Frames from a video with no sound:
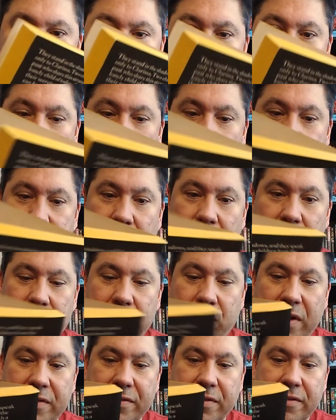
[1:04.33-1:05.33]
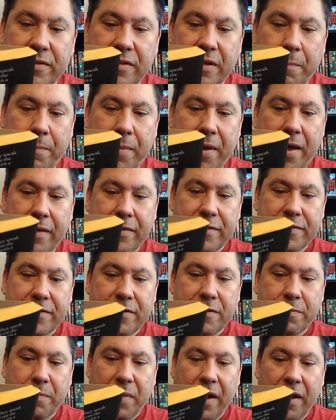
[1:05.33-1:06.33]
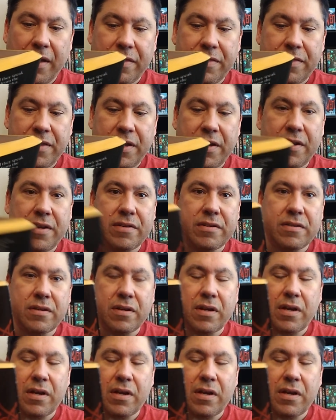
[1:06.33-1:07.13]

And this also has a step back. This is by Theodis